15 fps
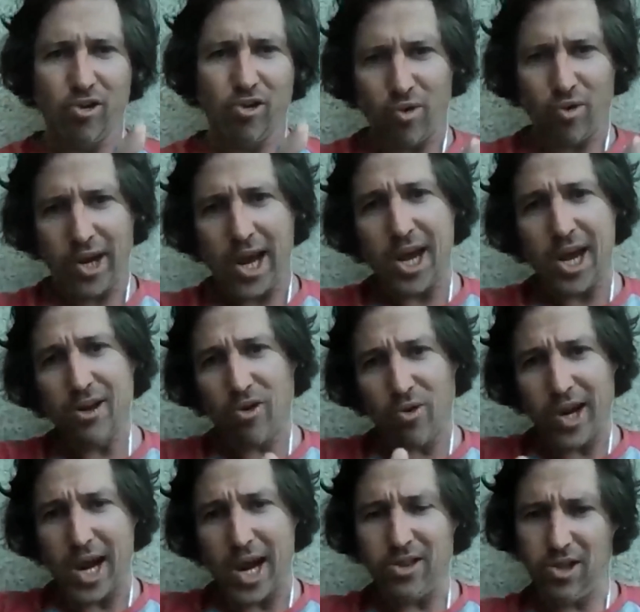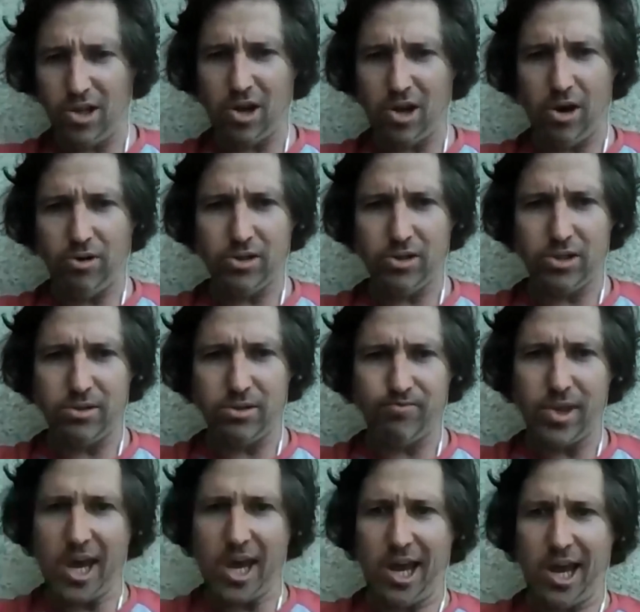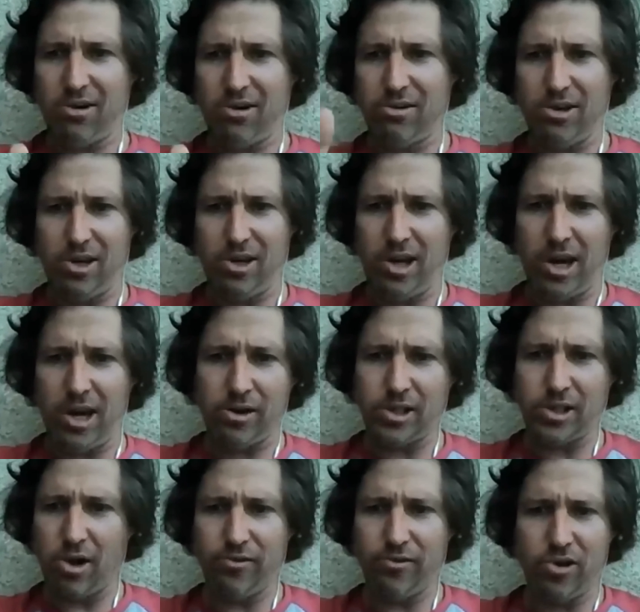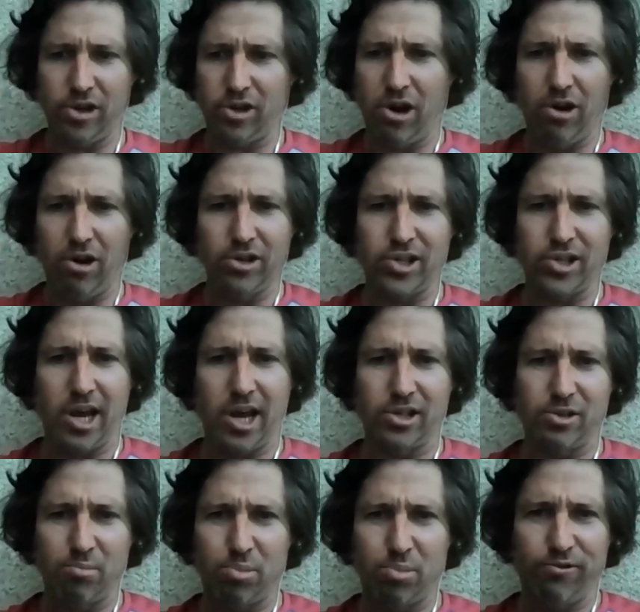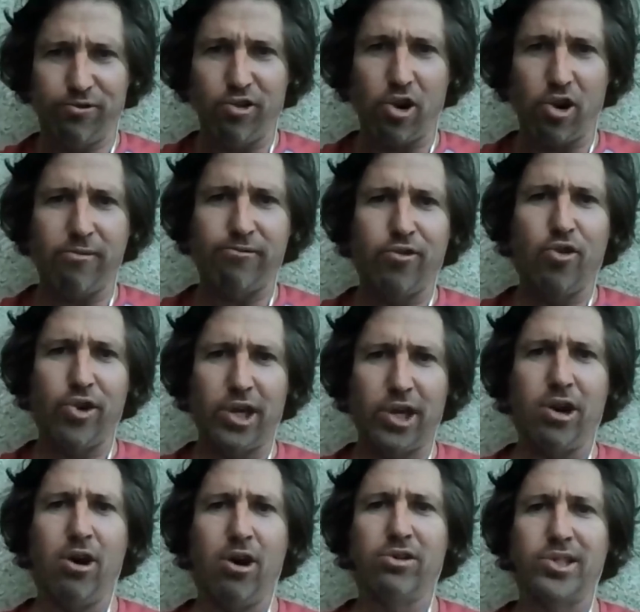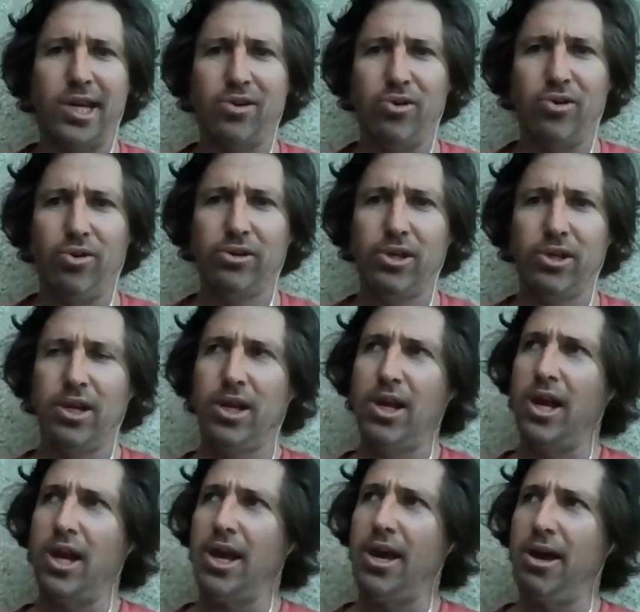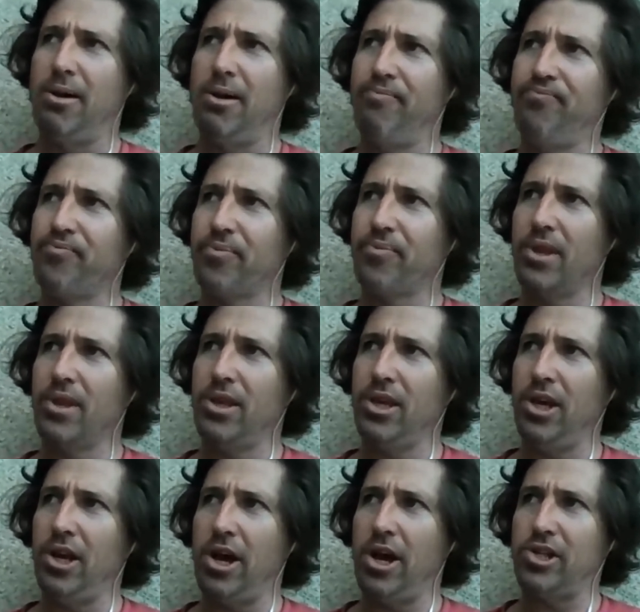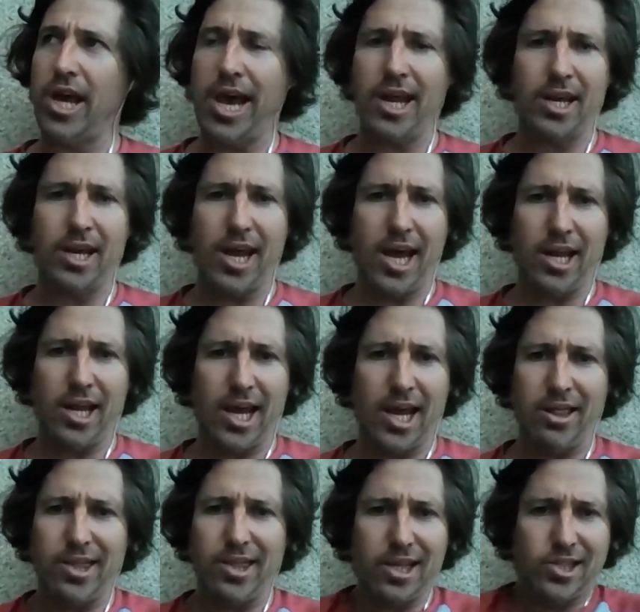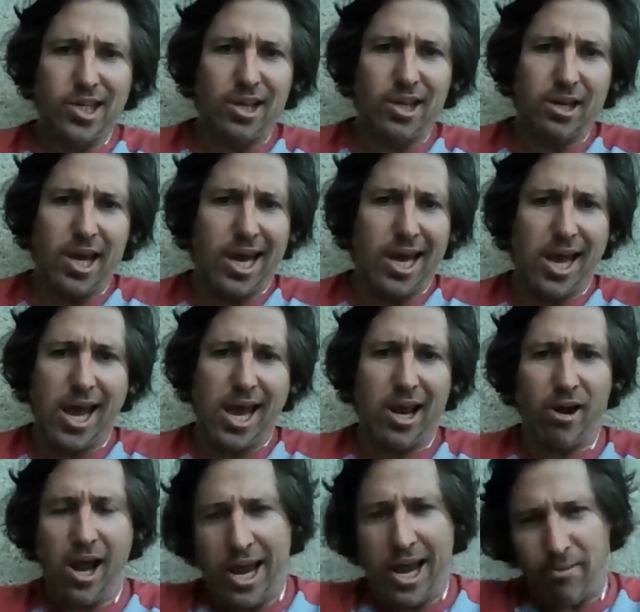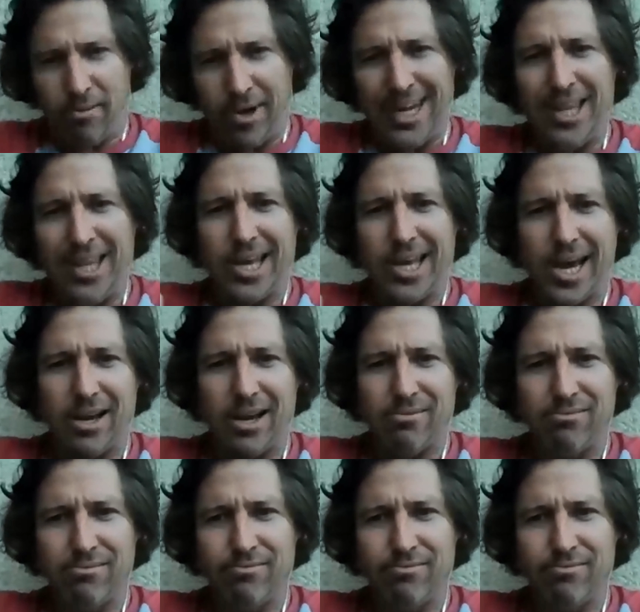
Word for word: Create create the goals, and you know. So I've got goals now. Before I'm 40 goals, they're called. Um, you know, and and and that's it. And and, I, and I'm in that